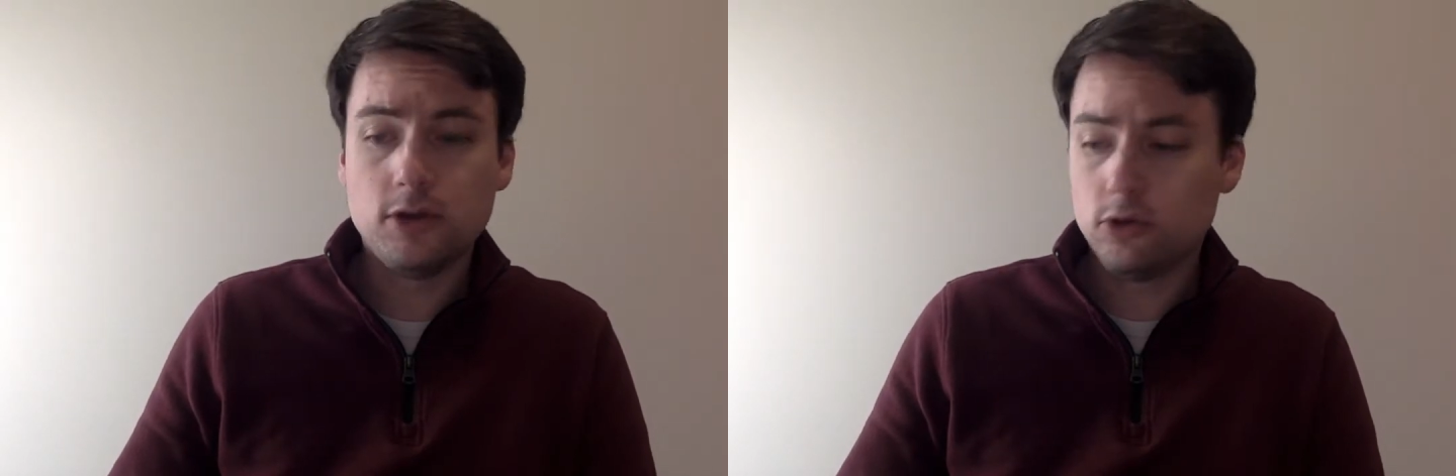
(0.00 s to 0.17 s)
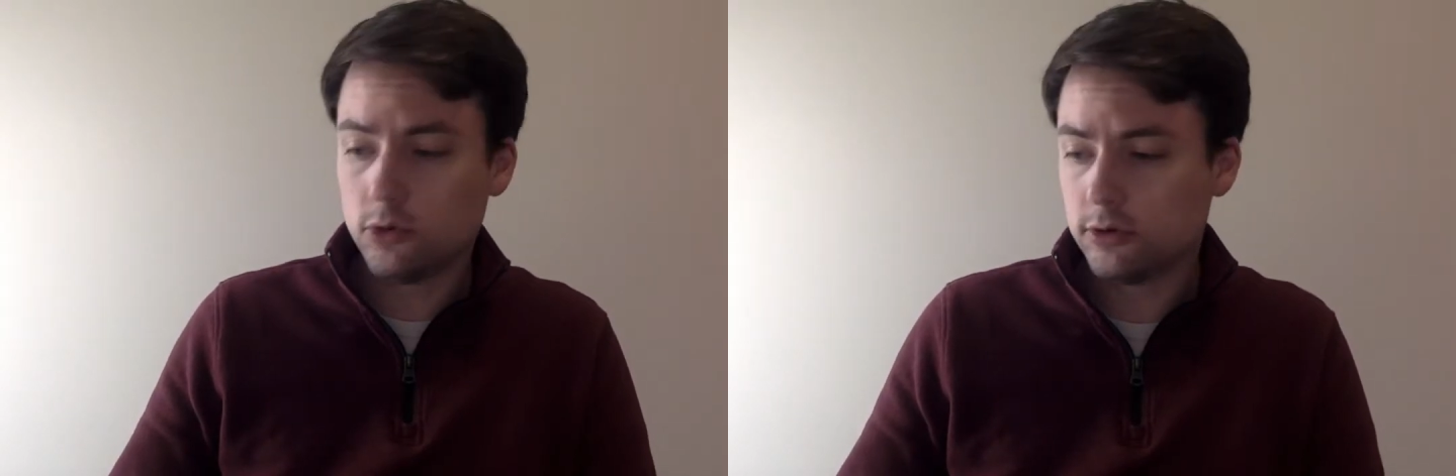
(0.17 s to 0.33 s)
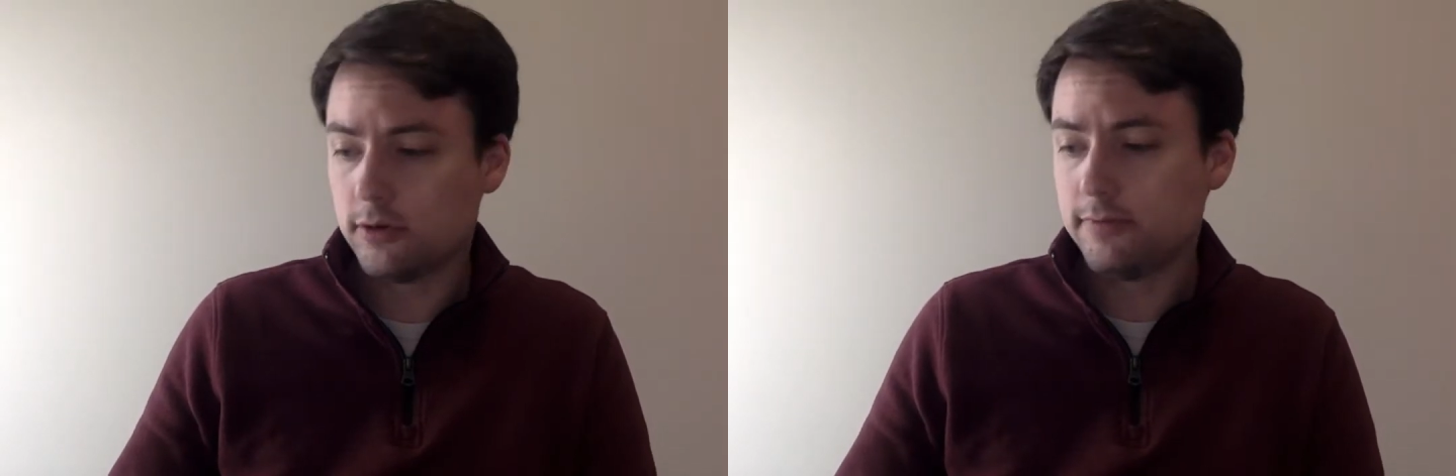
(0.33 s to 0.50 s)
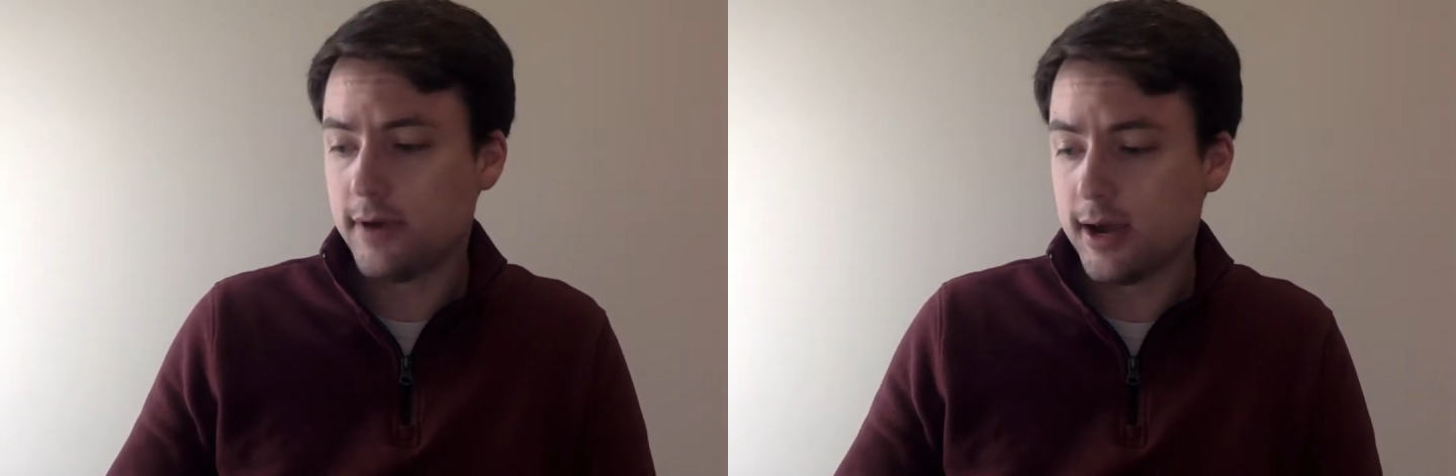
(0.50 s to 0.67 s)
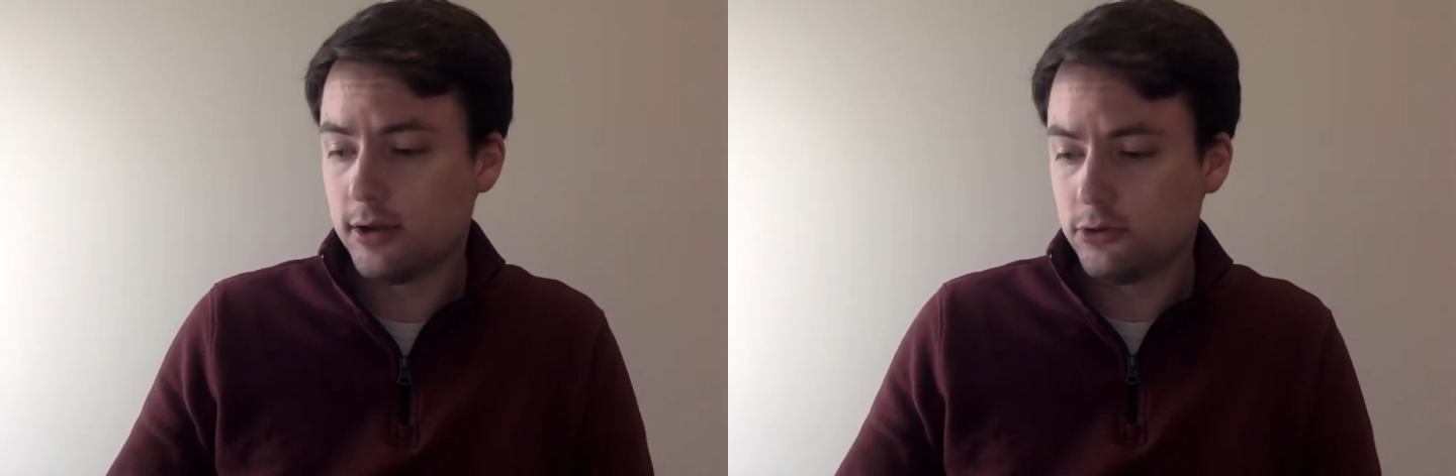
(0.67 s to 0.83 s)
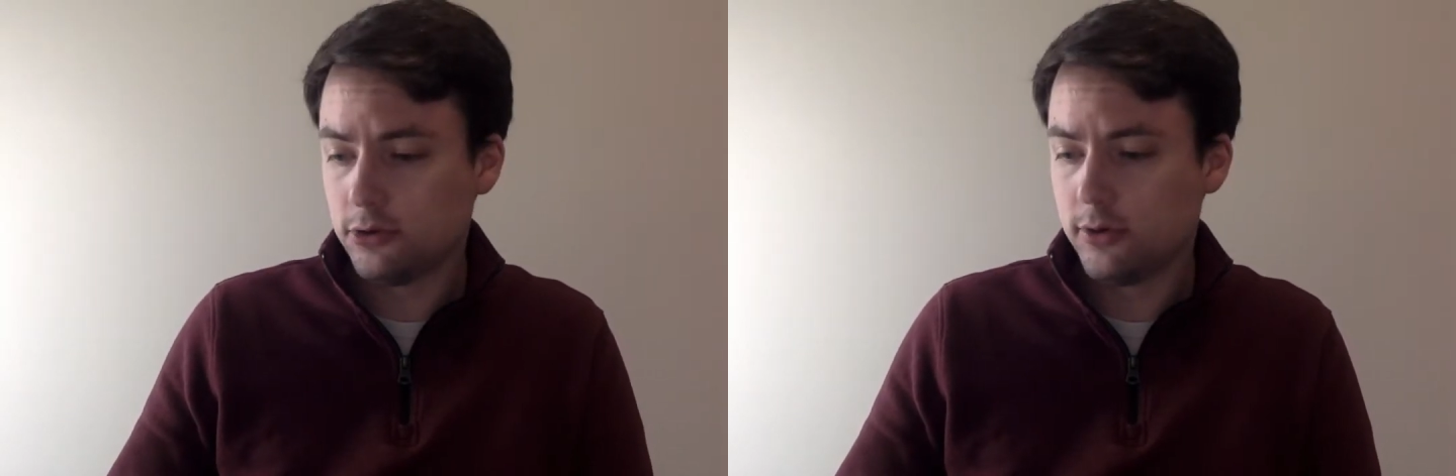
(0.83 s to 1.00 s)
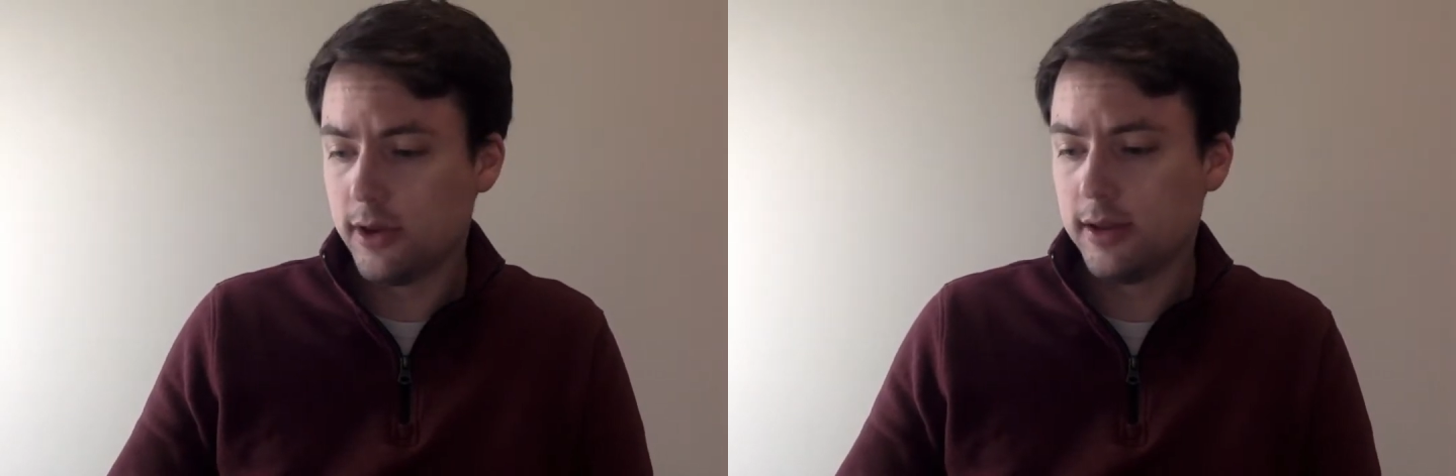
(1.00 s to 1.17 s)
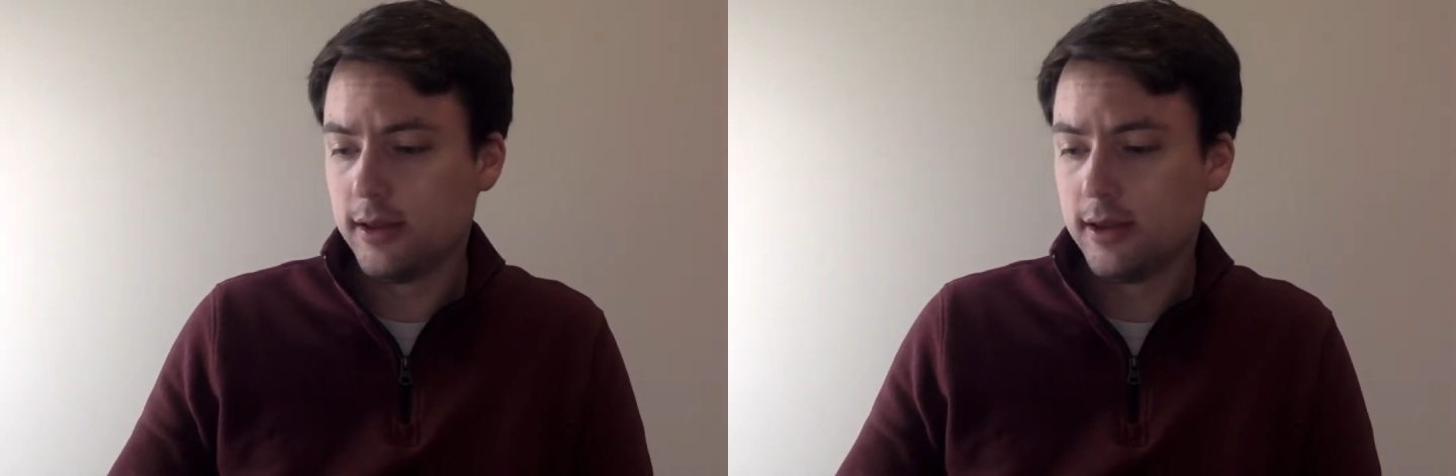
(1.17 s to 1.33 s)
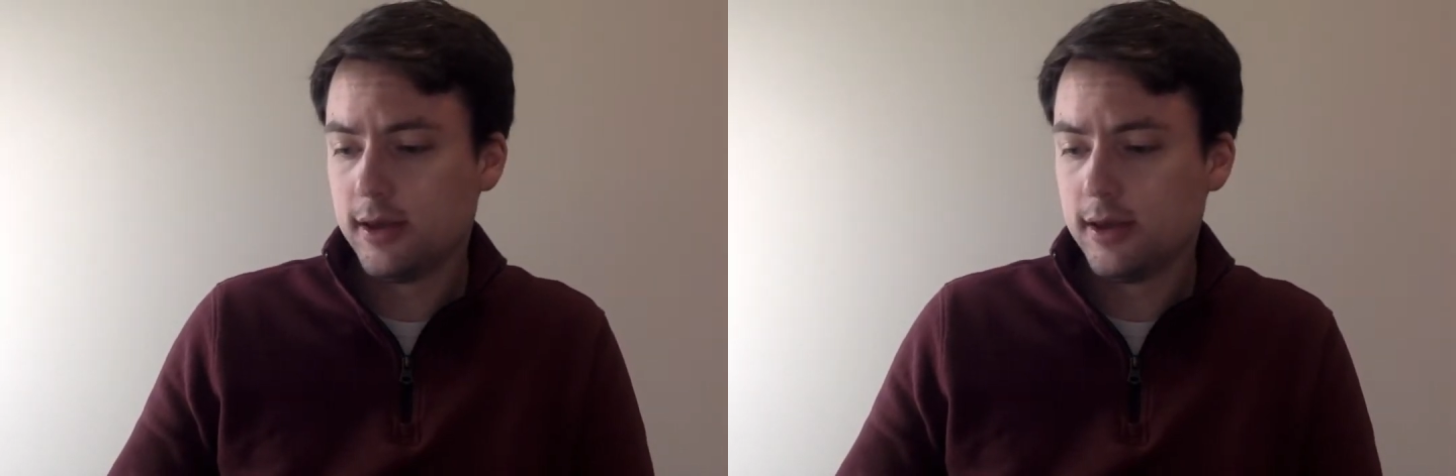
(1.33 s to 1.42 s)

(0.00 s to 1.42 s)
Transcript: glorified through it."